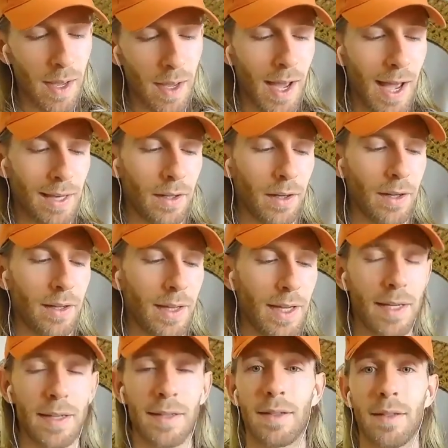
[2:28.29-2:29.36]
a lot of
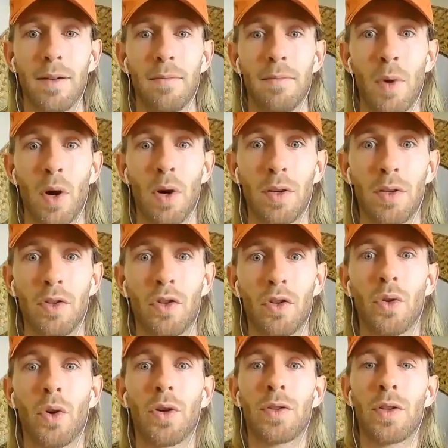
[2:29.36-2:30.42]
these modern
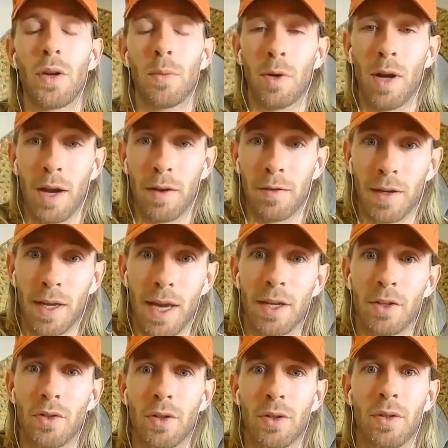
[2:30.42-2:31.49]
short-term
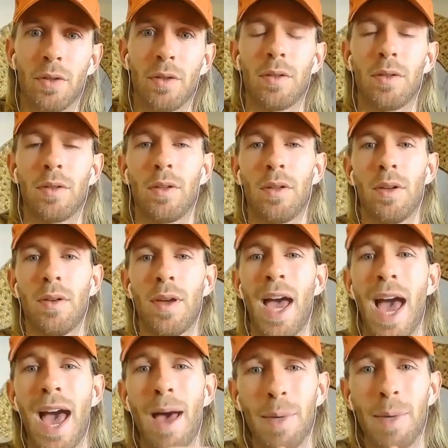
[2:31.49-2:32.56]
gratification
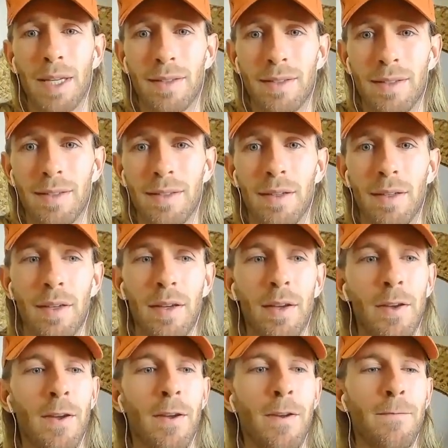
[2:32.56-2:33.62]
habits,
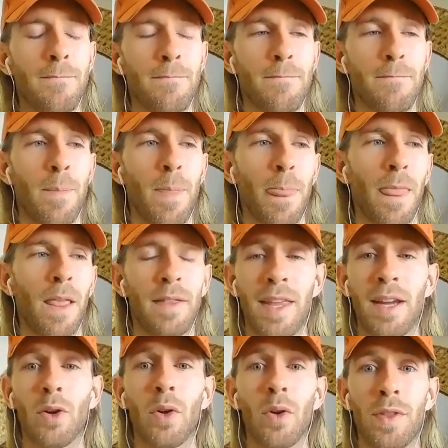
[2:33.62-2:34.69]

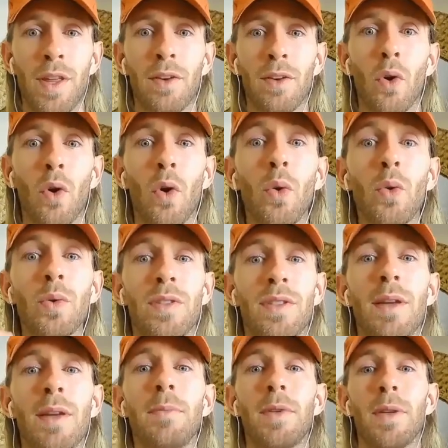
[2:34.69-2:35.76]
they're all
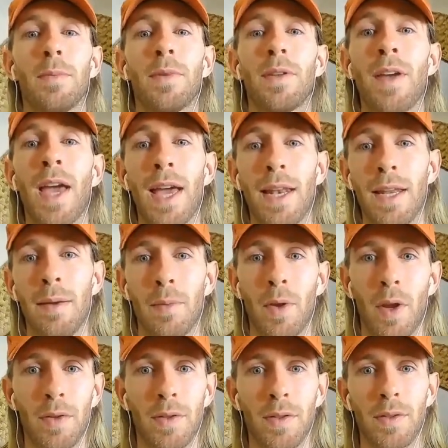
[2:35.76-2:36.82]
symptoms of head
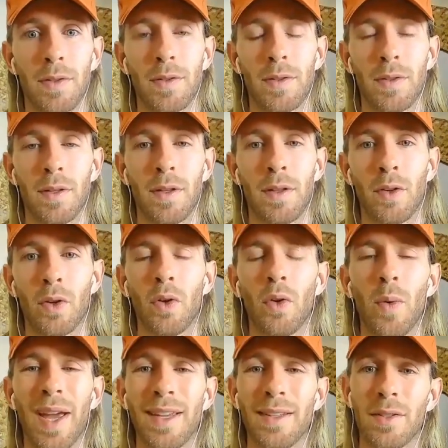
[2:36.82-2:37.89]
hypnosis. They're all
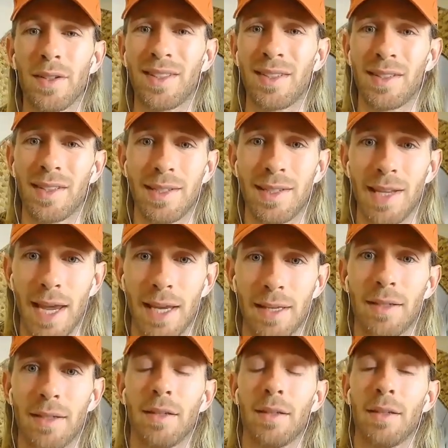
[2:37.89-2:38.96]
ways to
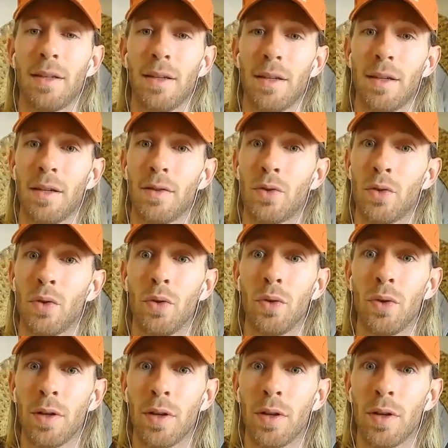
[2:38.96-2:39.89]
sedate, to